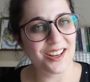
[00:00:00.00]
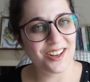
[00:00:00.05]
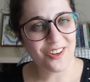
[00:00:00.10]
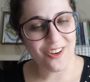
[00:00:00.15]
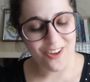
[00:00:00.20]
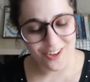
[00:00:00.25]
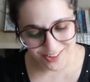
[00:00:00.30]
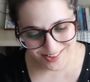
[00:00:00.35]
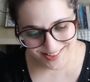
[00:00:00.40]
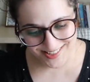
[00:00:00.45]

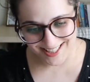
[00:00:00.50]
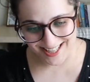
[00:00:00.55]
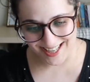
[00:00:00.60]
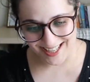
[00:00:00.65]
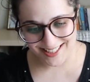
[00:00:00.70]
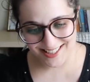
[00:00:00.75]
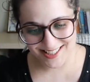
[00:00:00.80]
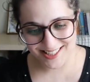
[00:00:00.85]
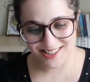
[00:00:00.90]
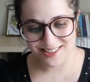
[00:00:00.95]

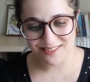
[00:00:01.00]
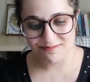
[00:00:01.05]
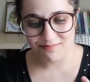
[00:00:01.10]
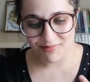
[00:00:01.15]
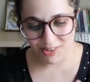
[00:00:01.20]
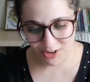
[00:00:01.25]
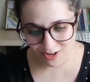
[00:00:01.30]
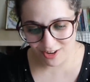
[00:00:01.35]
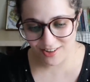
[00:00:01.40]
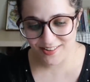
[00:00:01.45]
Context.
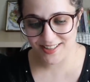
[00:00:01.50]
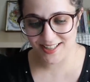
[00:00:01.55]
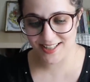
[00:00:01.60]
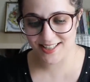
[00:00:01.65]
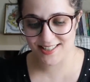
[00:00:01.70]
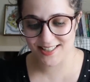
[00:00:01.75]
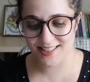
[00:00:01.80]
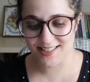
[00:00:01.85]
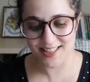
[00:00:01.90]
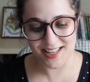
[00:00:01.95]

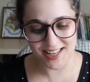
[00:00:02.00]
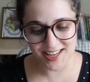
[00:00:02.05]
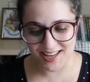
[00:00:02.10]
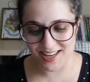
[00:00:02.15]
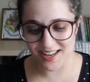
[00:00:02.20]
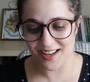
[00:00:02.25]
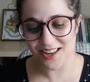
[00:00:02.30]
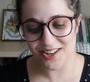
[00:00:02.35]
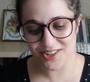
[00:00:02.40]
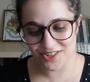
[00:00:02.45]
Context is
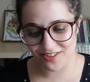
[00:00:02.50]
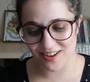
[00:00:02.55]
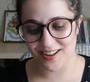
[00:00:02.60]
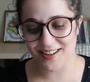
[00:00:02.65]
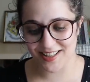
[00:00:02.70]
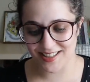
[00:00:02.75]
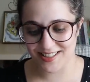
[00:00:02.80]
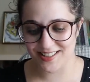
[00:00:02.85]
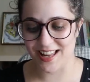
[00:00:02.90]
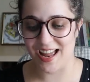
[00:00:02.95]
key to
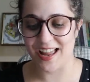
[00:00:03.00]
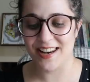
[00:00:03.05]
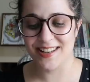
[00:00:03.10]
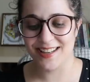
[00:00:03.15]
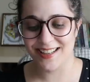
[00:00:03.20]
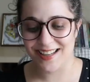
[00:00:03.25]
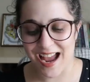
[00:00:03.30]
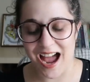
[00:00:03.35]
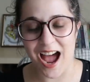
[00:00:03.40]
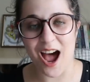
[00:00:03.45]

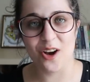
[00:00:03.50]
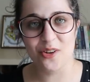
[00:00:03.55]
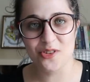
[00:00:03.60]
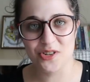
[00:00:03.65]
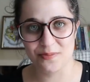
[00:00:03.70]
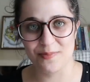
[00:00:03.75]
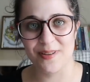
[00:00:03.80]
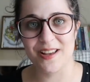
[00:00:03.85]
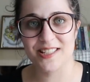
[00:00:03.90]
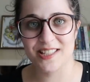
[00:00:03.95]
understanding how
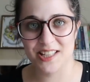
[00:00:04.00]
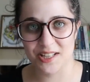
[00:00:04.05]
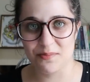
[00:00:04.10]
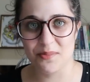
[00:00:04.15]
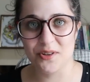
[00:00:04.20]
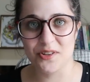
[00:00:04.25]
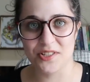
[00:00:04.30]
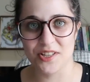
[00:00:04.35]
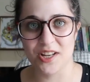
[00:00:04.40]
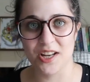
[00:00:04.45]
domestic
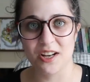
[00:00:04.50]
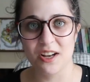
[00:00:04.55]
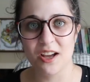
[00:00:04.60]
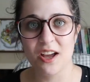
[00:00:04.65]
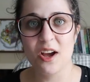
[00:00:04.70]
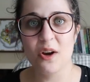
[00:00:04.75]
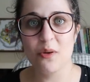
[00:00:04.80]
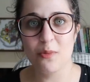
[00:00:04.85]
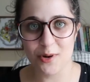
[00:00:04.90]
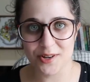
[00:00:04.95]
music
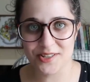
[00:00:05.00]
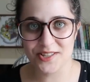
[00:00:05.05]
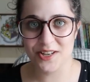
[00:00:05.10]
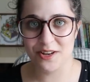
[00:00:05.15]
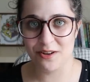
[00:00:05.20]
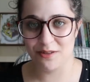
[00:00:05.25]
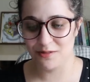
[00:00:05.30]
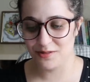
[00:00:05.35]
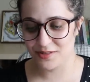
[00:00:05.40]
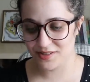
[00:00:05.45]
was
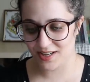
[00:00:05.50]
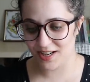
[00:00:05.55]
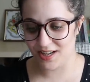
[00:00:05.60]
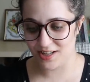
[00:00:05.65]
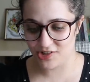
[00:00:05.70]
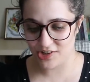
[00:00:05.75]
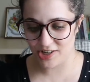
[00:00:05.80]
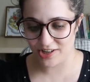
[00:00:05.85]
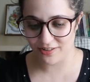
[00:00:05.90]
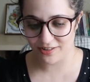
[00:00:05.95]
used
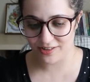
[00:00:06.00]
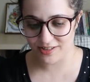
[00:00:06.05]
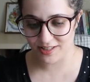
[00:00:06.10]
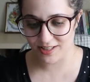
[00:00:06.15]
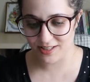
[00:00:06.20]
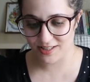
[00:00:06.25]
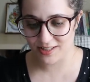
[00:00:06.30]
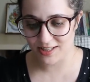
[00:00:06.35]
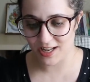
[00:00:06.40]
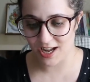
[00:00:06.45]
in Jane
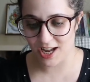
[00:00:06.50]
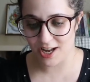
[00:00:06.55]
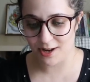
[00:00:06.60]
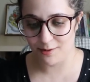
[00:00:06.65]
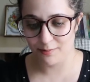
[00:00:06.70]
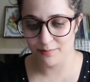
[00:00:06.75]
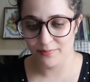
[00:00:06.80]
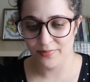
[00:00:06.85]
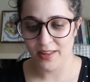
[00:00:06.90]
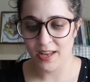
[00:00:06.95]
Austen's
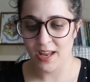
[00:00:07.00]
time.